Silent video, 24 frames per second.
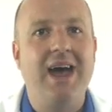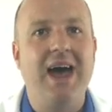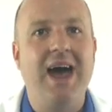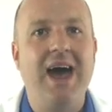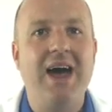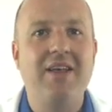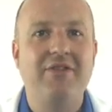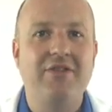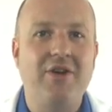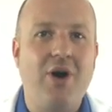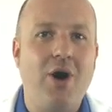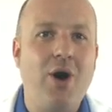
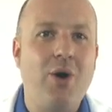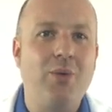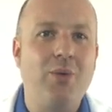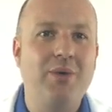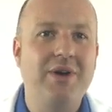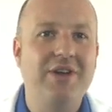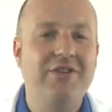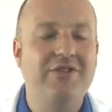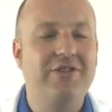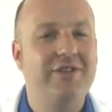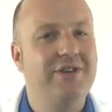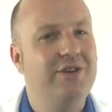As
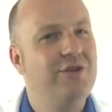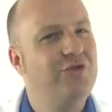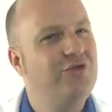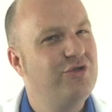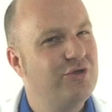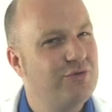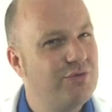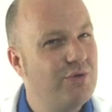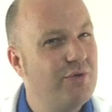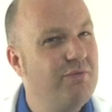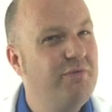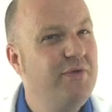always, you
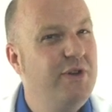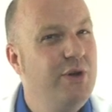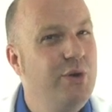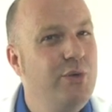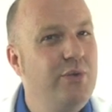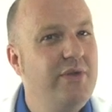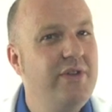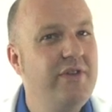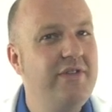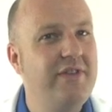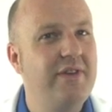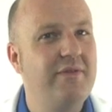should review
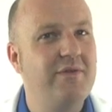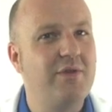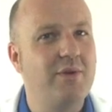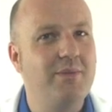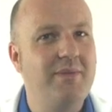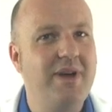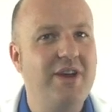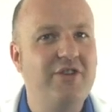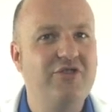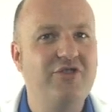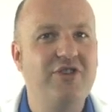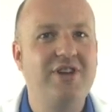this
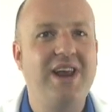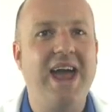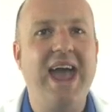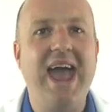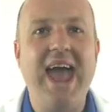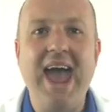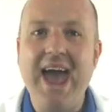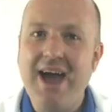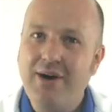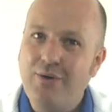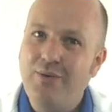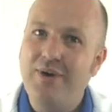information
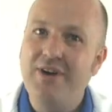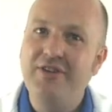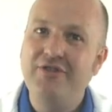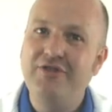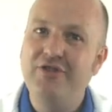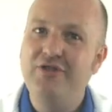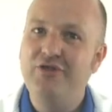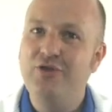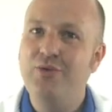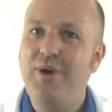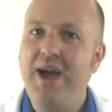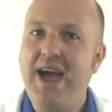and
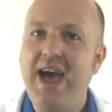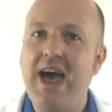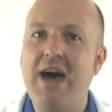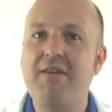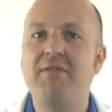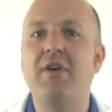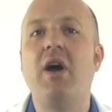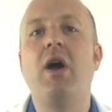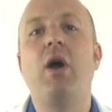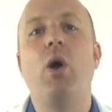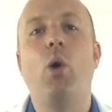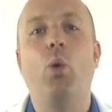questions you have
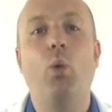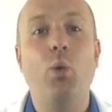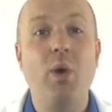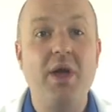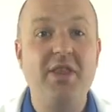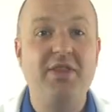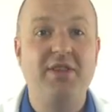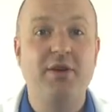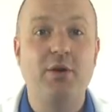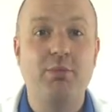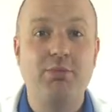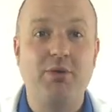
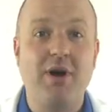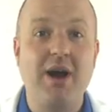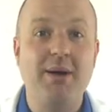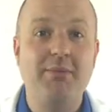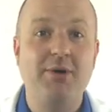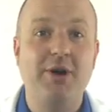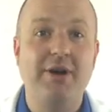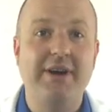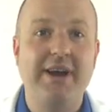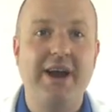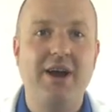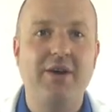with your
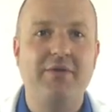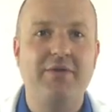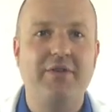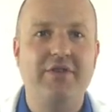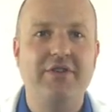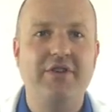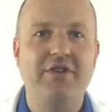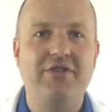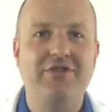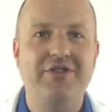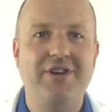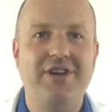primary care
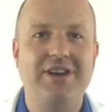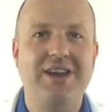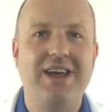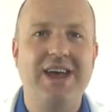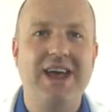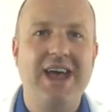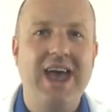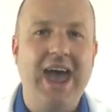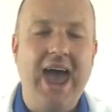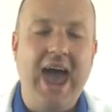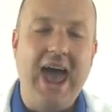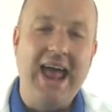physician
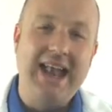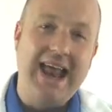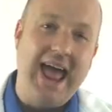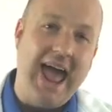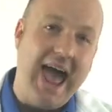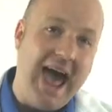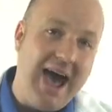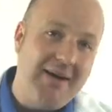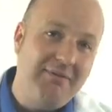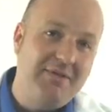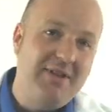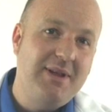and
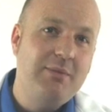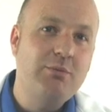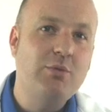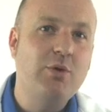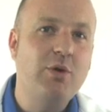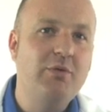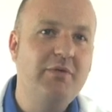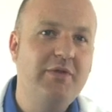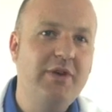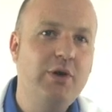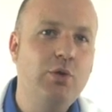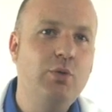have them
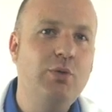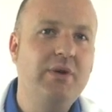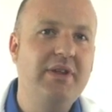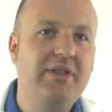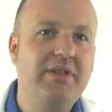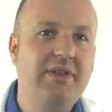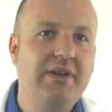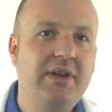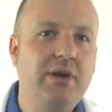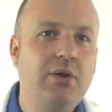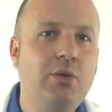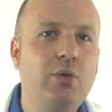review
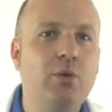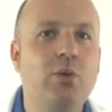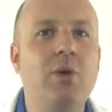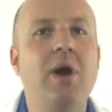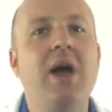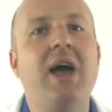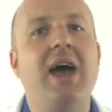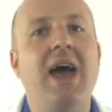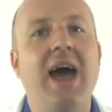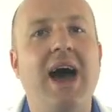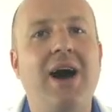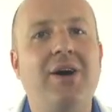with you
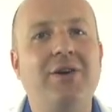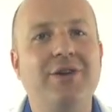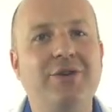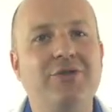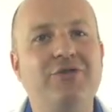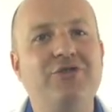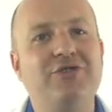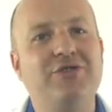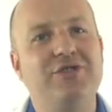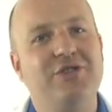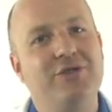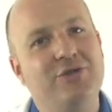how you
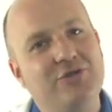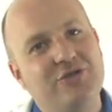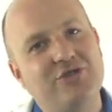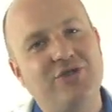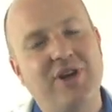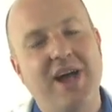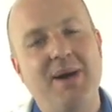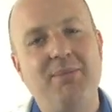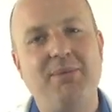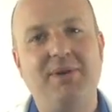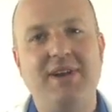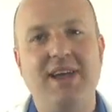should use your
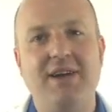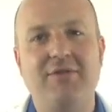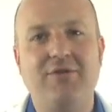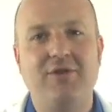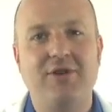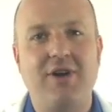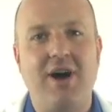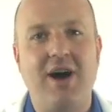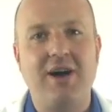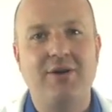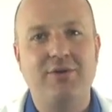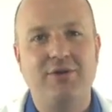
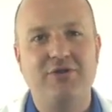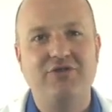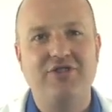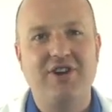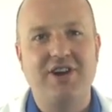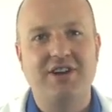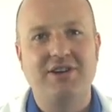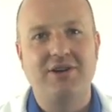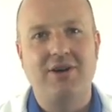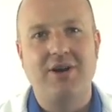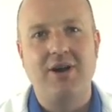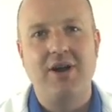epinephrine
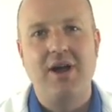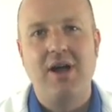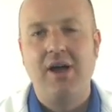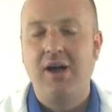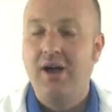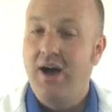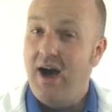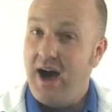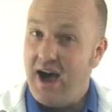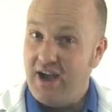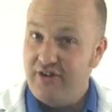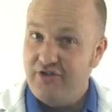autoinjector.
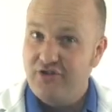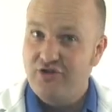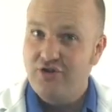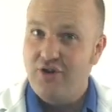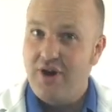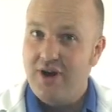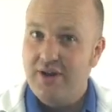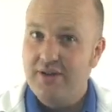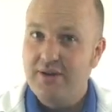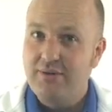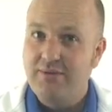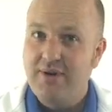I
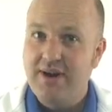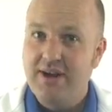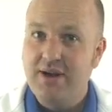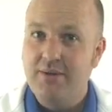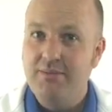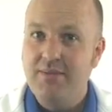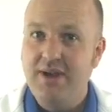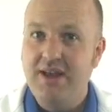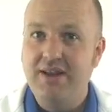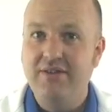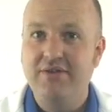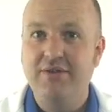strongly
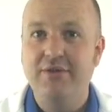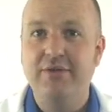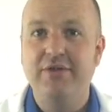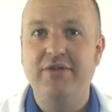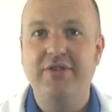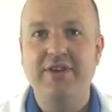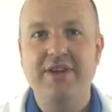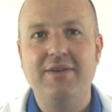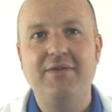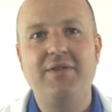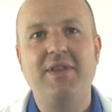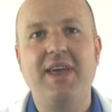recommend you
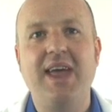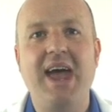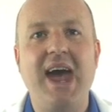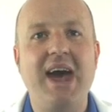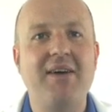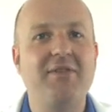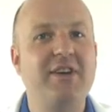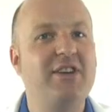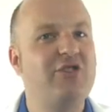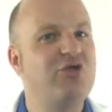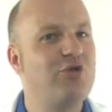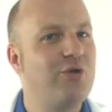see if they
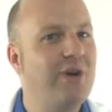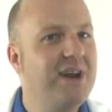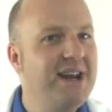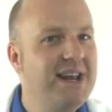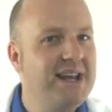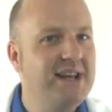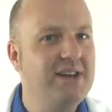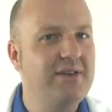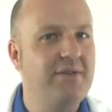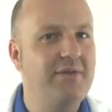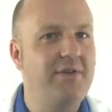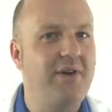have a
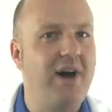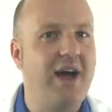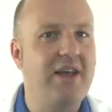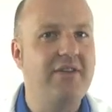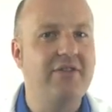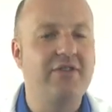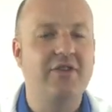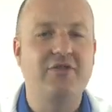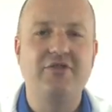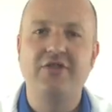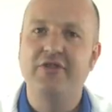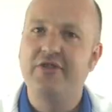training device
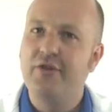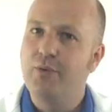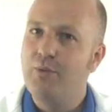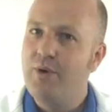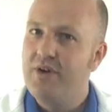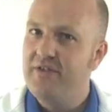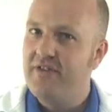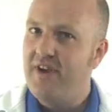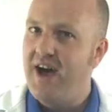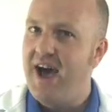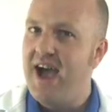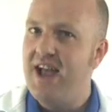such as the
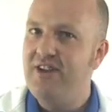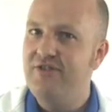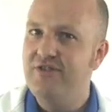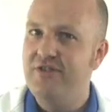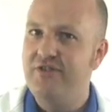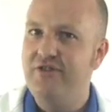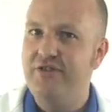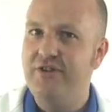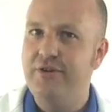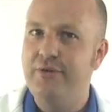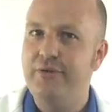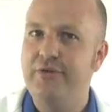ones I
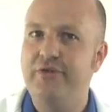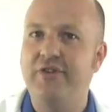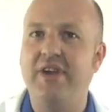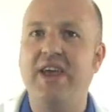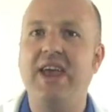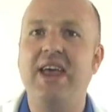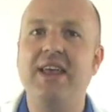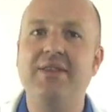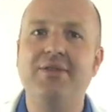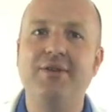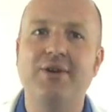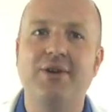just used
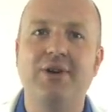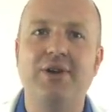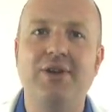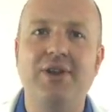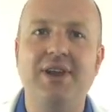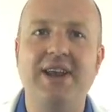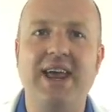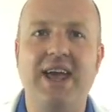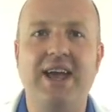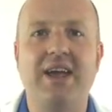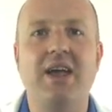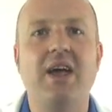in their
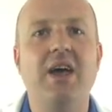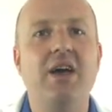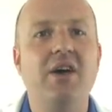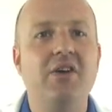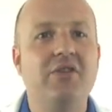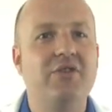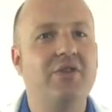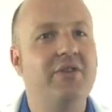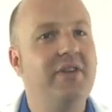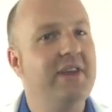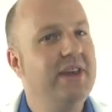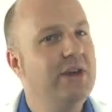clinic
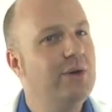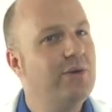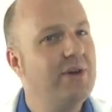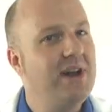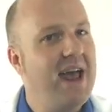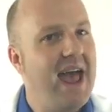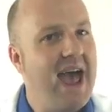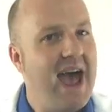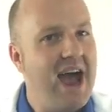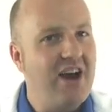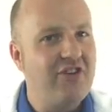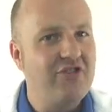so that you can
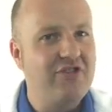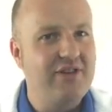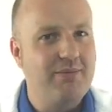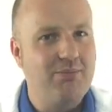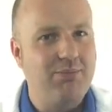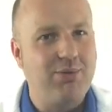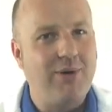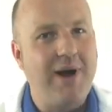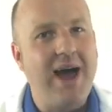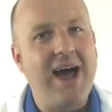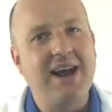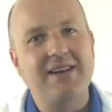actually
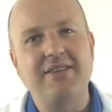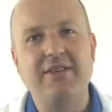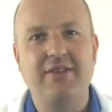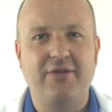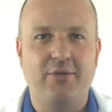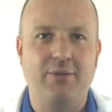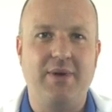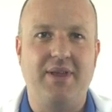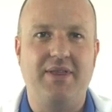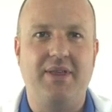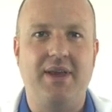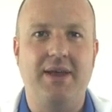
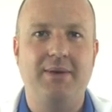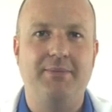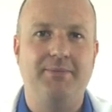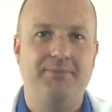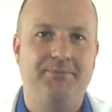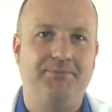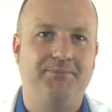practice with it.